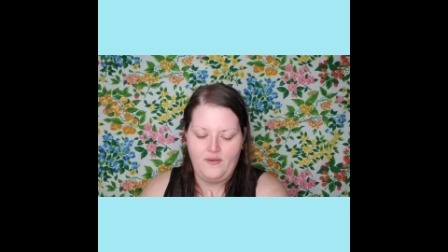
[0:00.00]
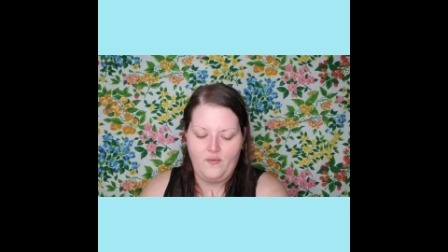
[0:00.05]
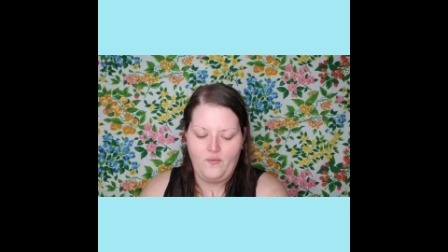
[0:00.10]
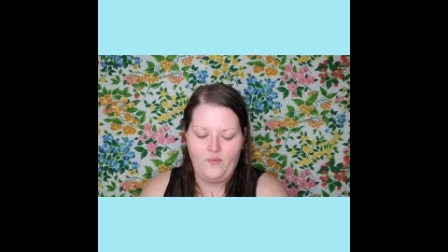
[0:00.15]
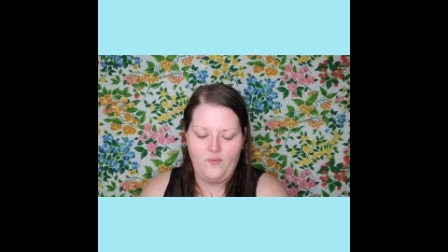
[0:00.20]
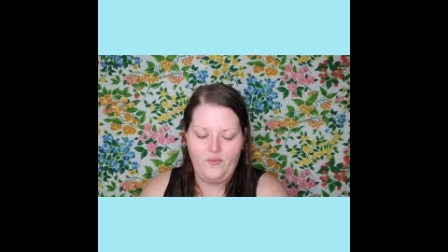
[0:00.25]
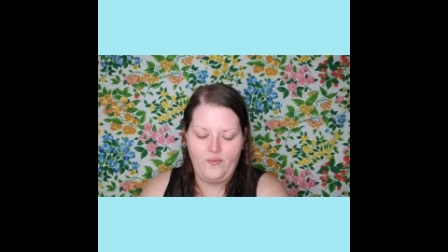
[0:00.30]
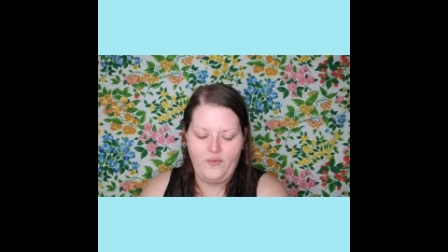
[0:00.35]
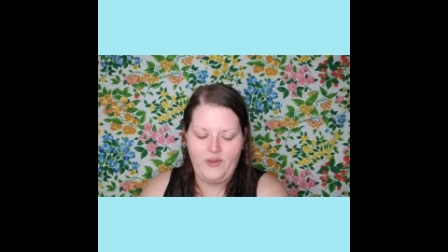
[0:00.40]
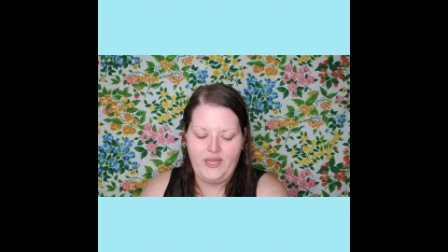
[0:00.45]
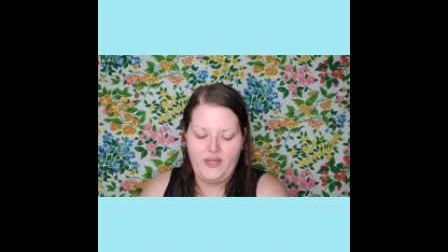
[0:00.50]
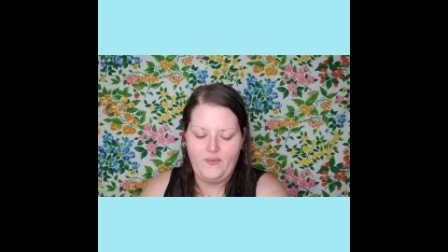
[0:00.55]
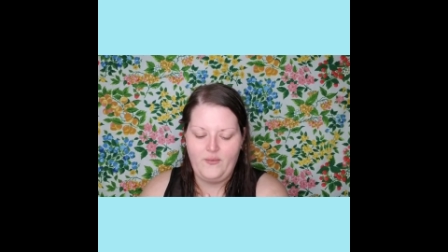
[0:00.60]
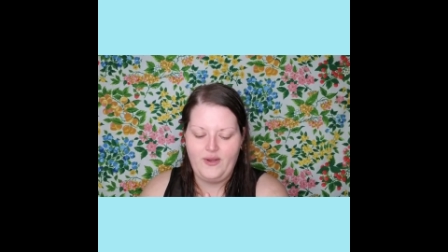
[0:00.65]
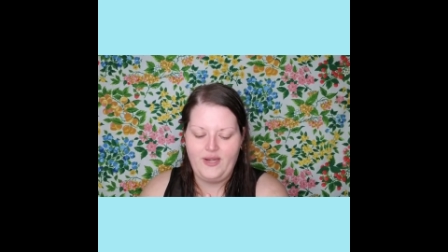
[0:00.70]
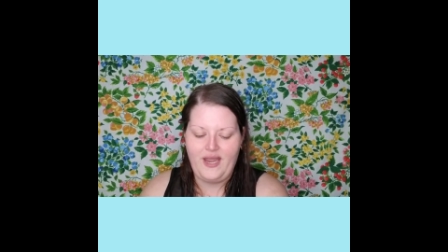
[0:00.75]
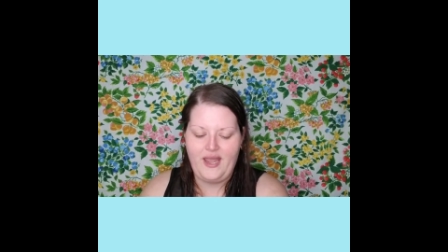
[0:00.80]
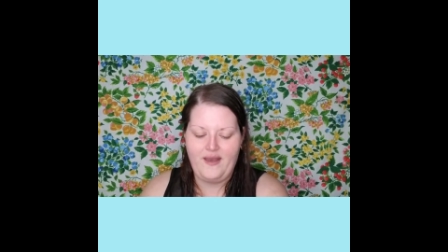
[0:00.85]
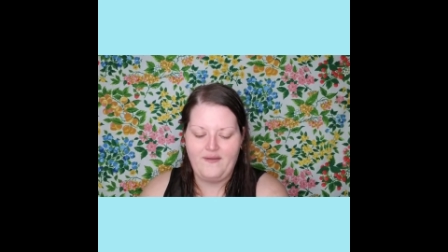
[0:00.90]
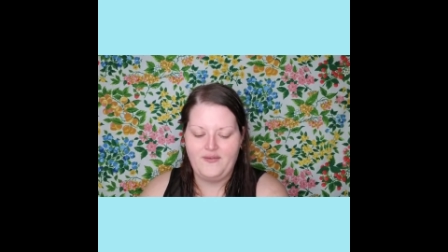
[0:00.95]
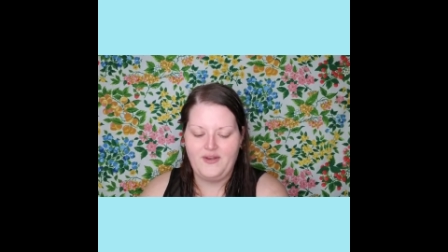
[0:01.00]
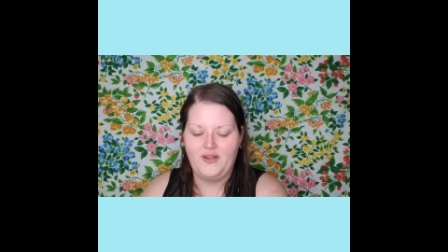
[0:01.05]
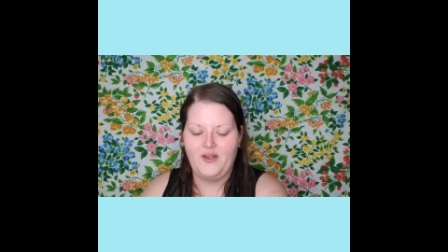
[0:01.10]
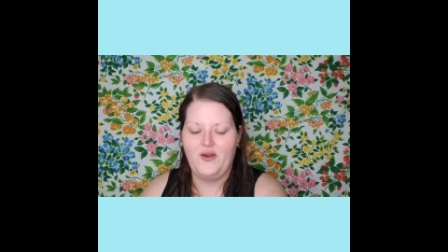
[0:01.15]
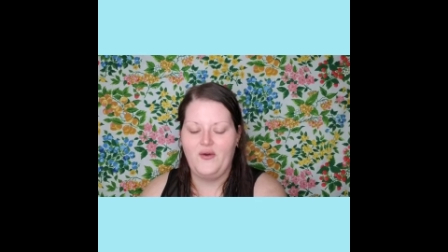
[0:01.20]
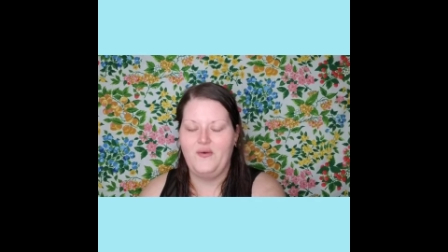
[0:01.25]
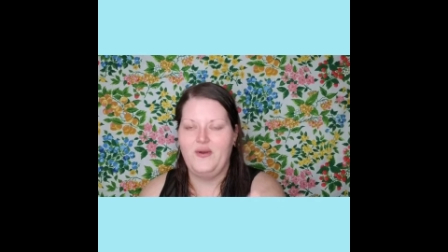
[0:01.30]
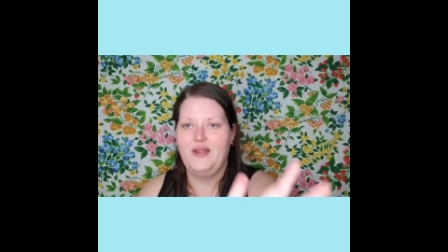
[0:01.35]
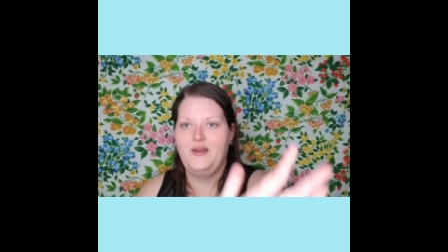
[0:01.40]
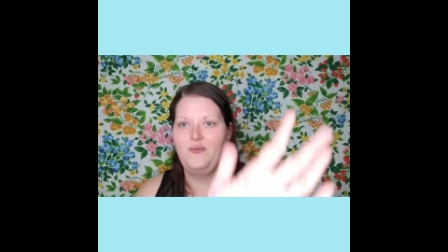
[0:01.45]
We would have to
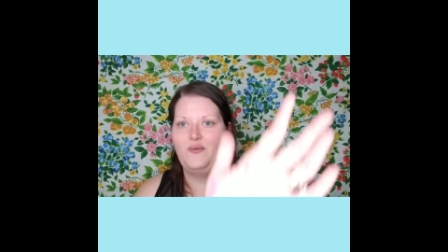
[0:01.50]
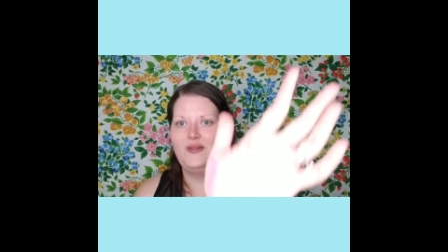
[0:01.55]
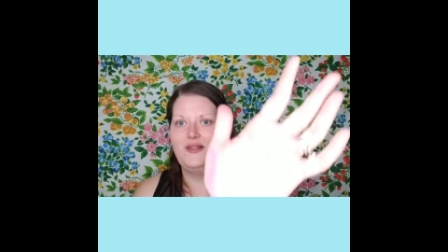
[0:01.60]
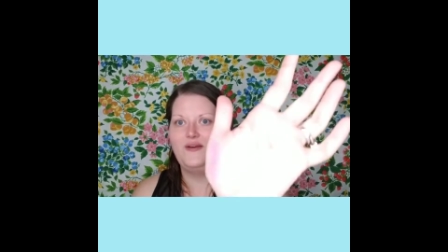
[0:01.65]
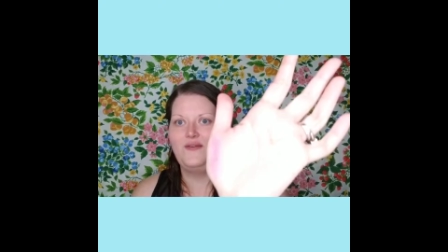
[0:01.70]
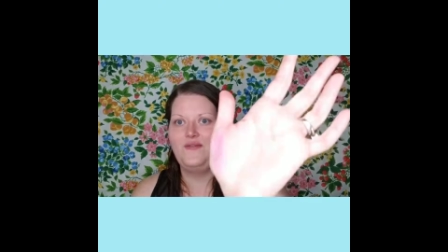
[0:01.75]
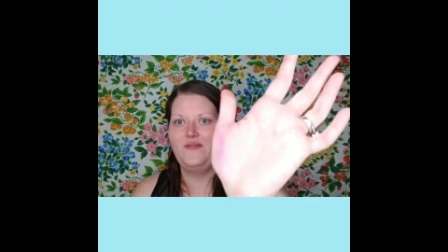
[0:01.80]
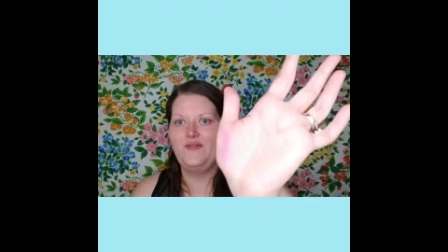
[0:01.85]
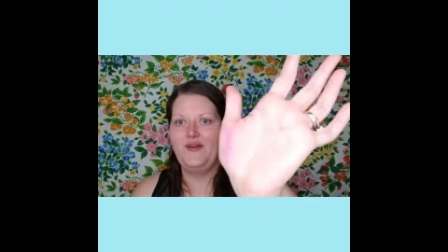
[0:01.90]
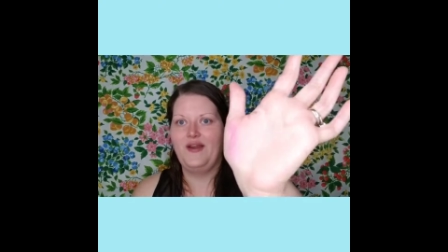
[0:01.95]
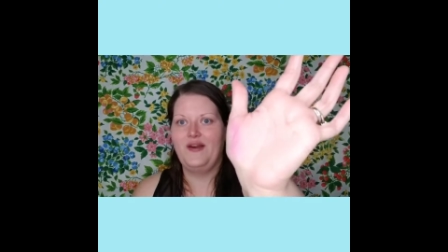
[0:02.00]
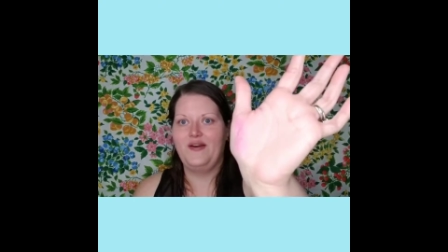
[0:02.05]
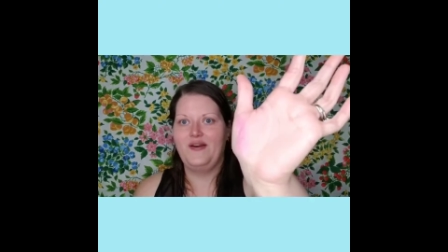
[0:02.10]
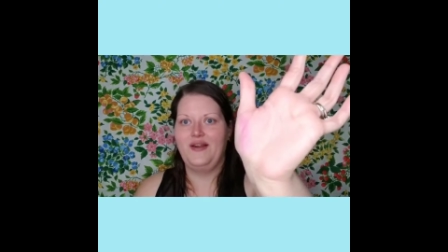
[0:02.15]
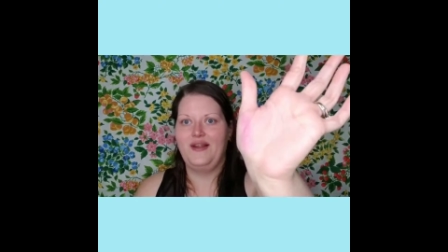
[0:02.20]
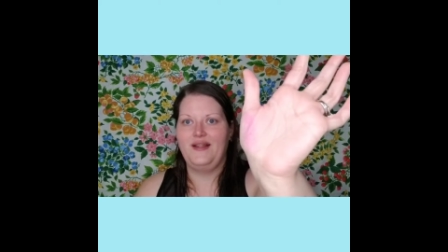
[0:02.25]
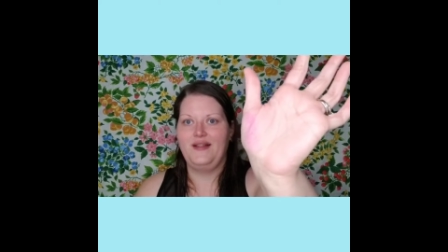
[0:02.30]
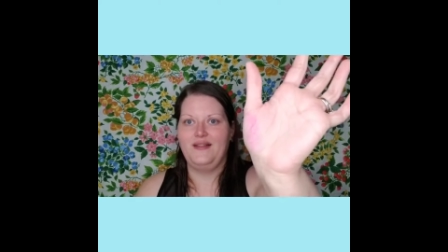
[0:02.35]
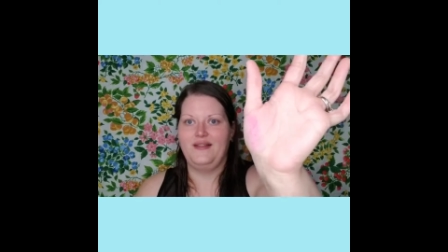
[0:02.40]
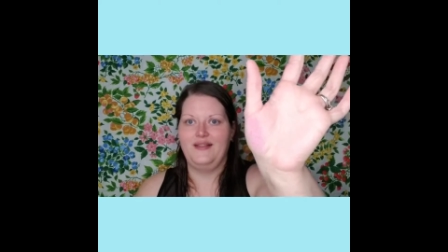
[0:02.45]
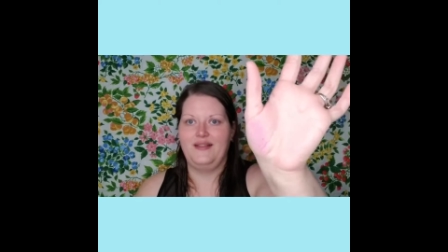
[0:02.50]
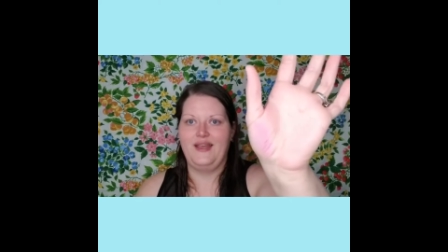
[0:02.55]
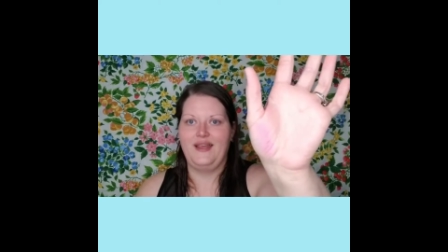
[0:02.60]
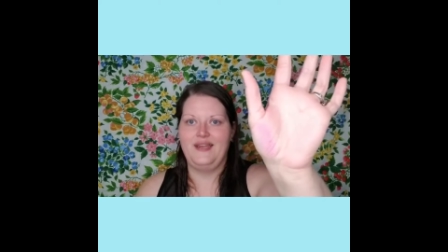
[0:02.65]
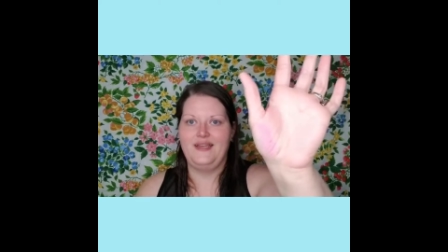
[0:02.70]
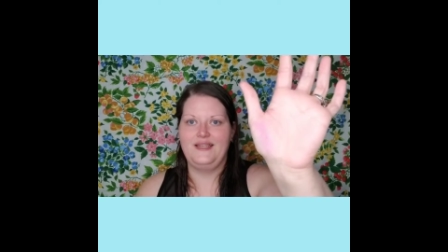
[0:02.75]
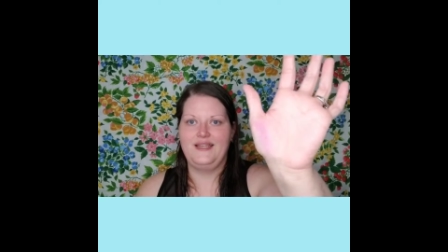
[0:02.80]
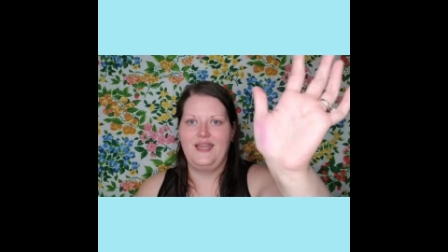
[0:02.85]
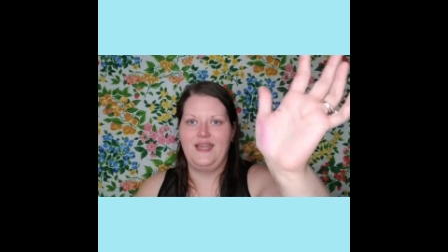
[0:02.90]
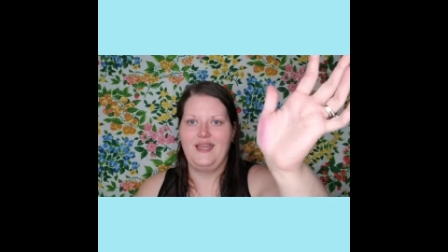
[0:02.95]
go in with a very light